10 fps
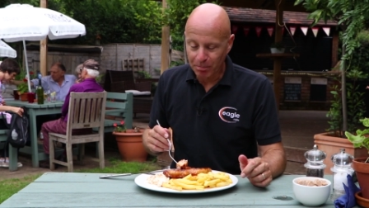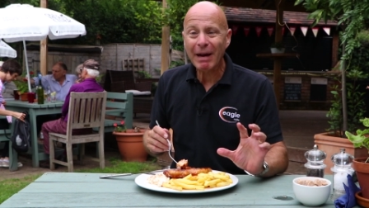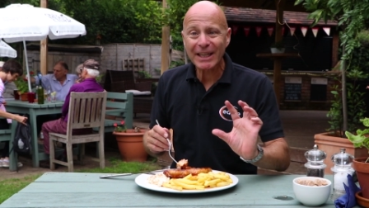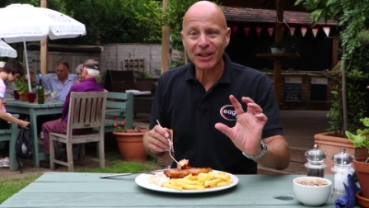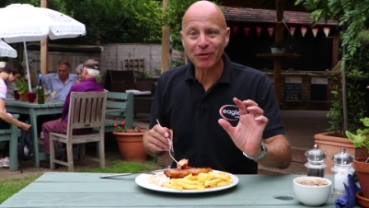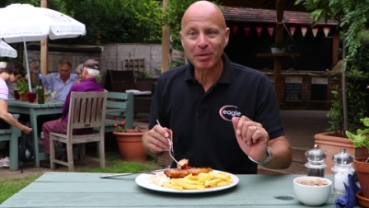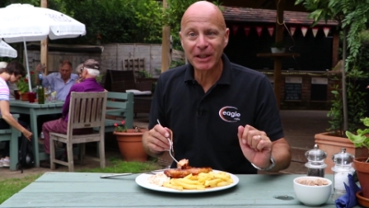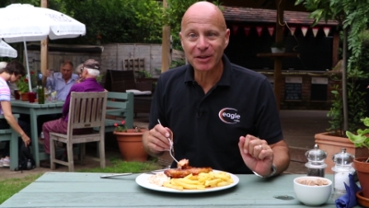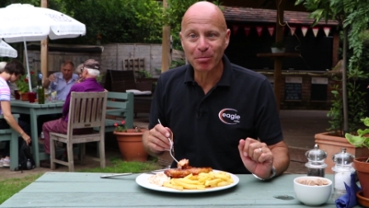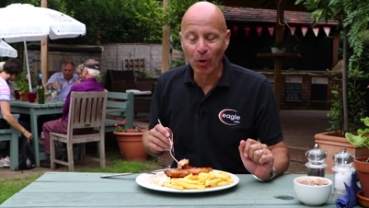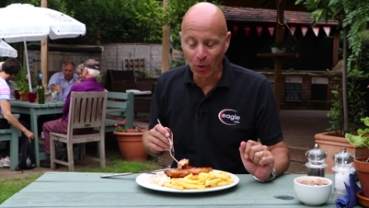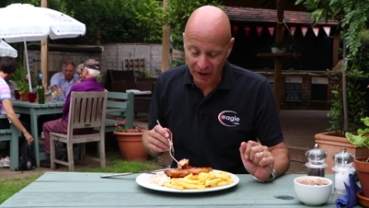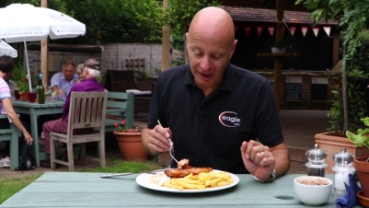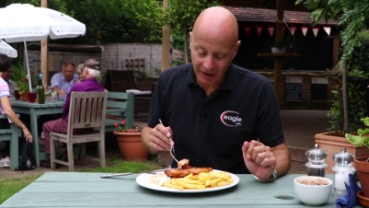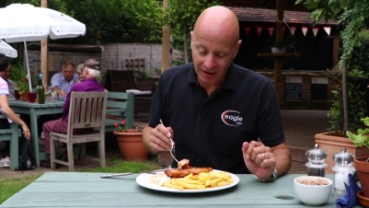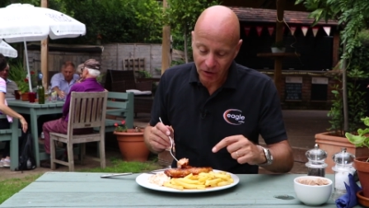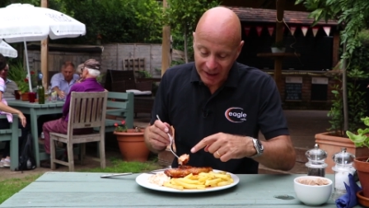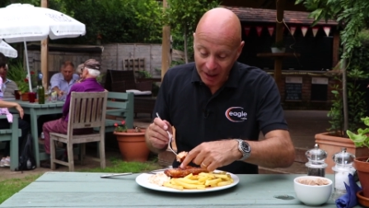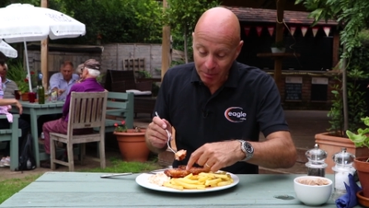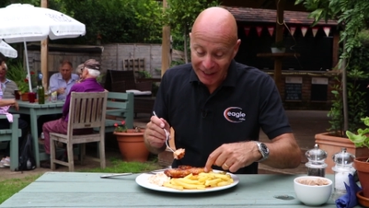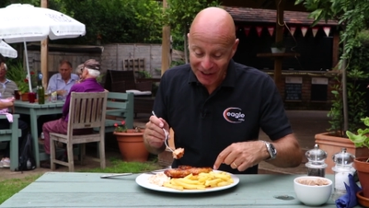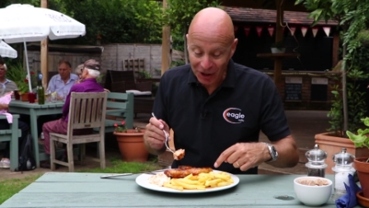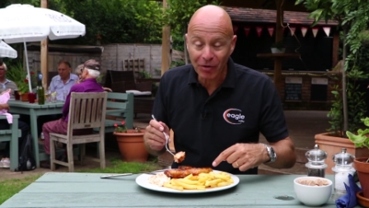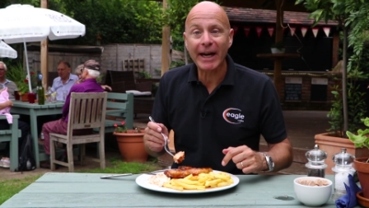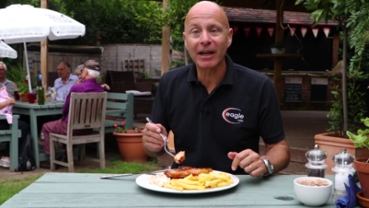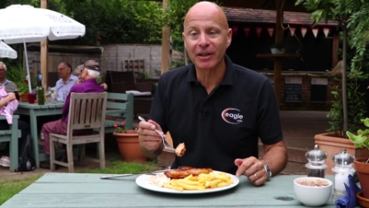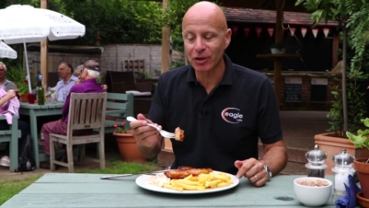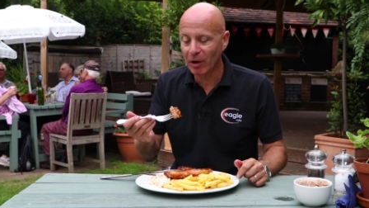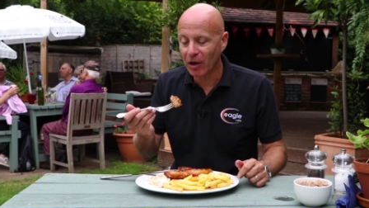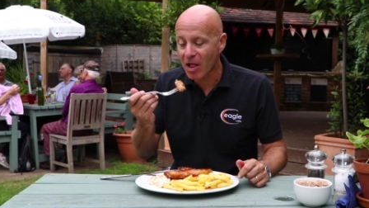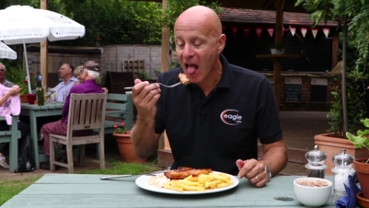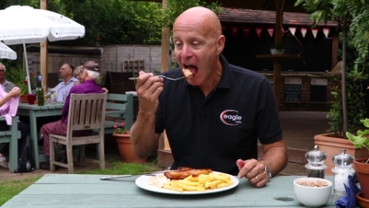Massive piece of pork here. Look at that amazing crackling as well.